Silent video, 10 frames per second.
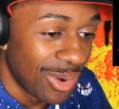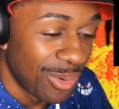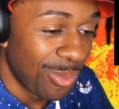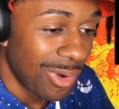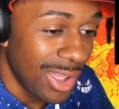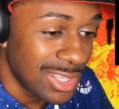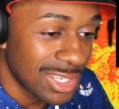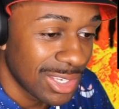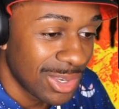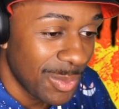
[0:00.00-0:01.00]

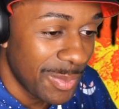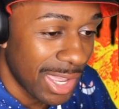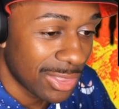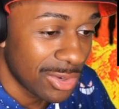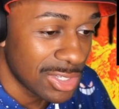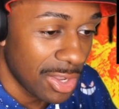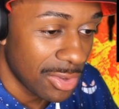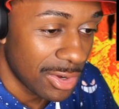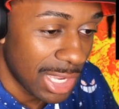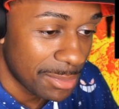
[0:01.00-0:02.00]
What? Go back. There's
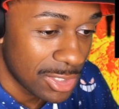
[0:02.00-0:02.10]
another name